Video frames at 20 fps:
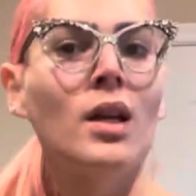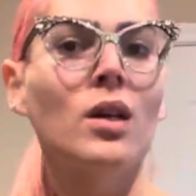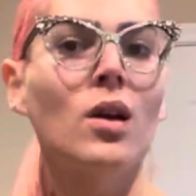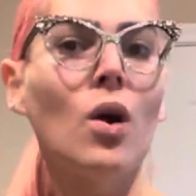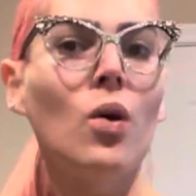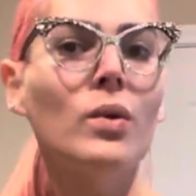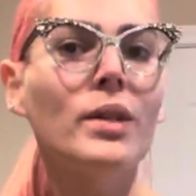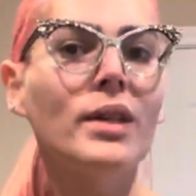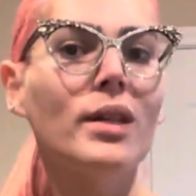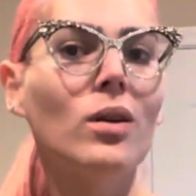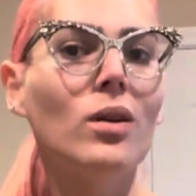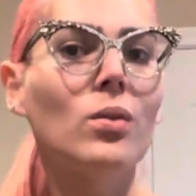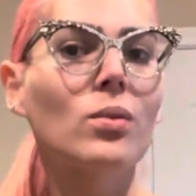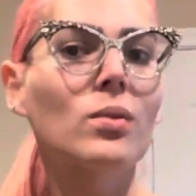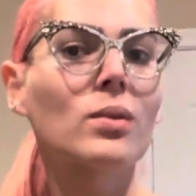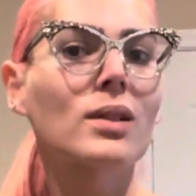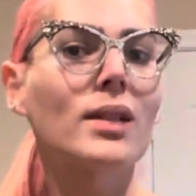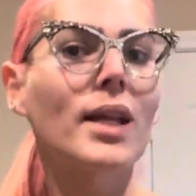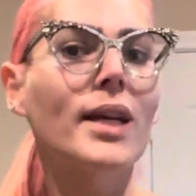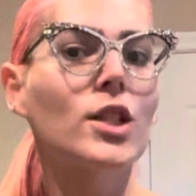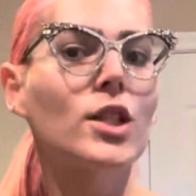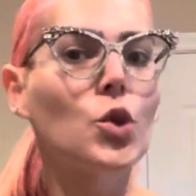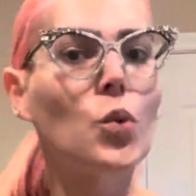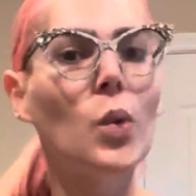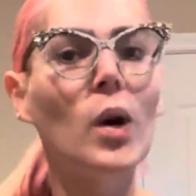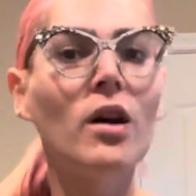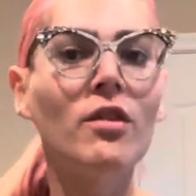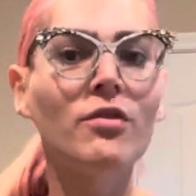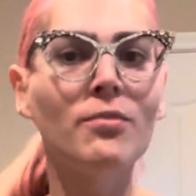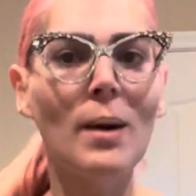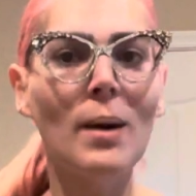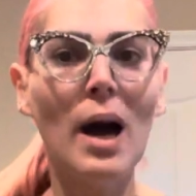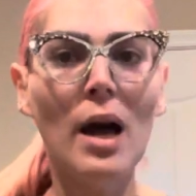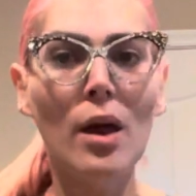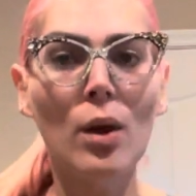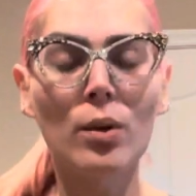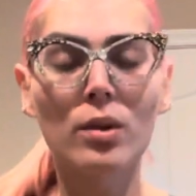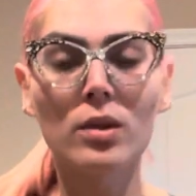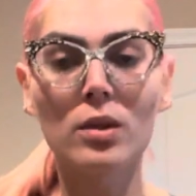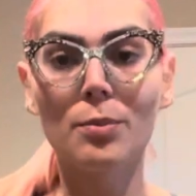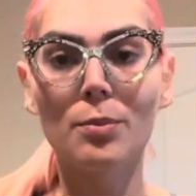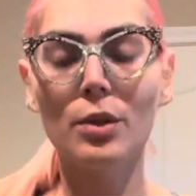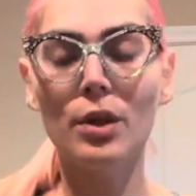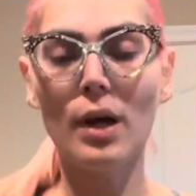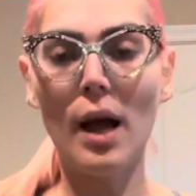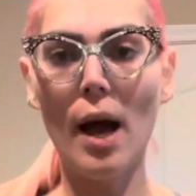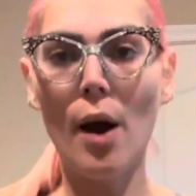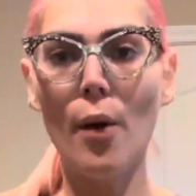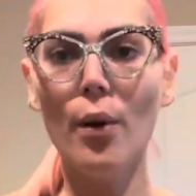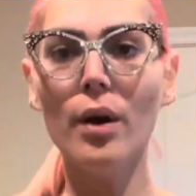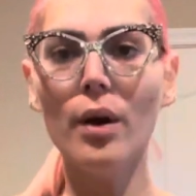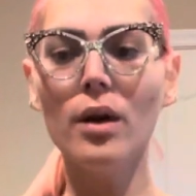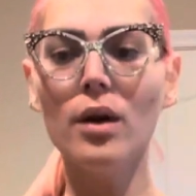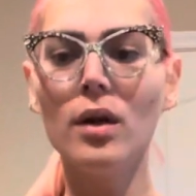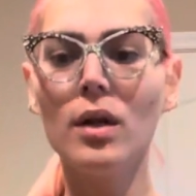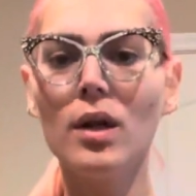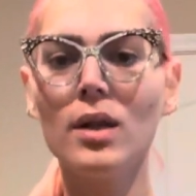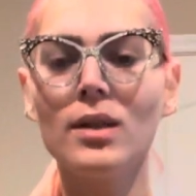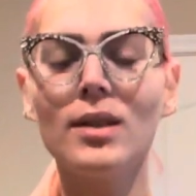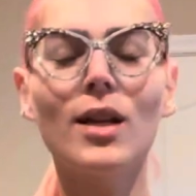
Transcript: only goes like 12 miles per hour.